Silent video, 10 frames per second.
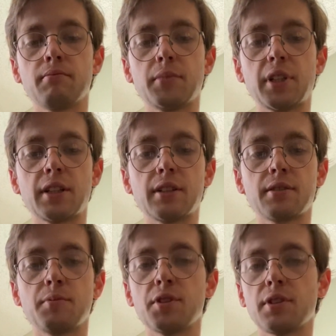
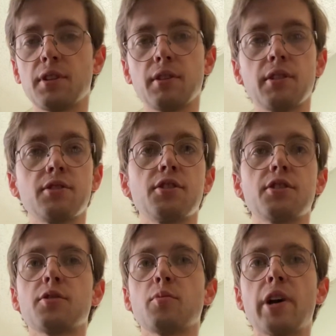Because music theory is
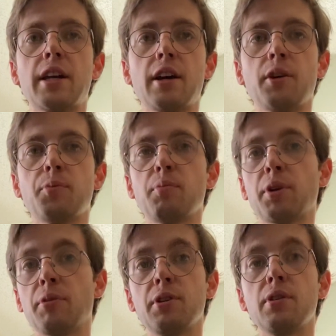just a way to help you play
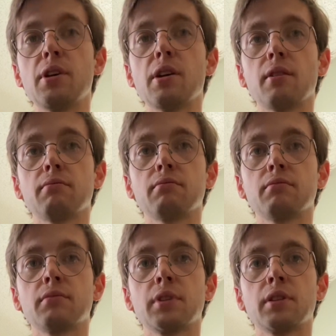what you hear.
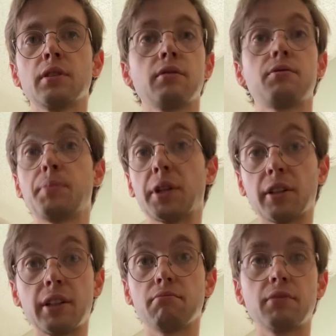
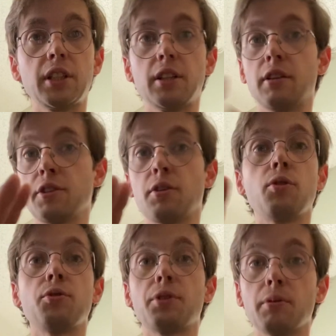Period. You know, the
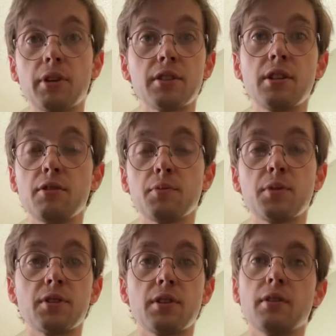only reason you use
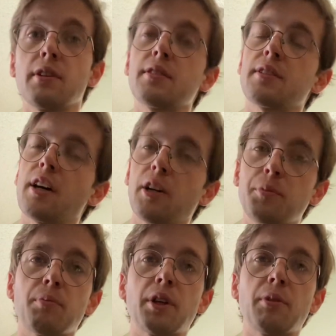music theory is to help you
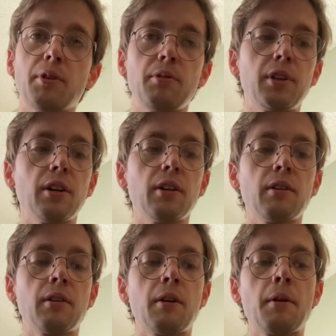play what you hear.
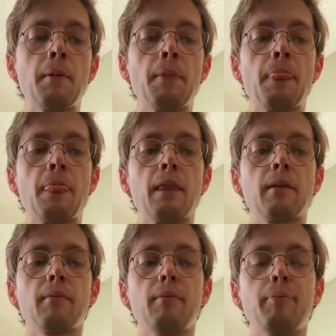
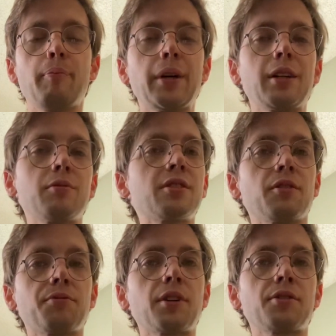But it was still
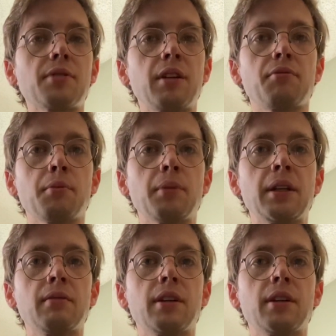frustrating for me.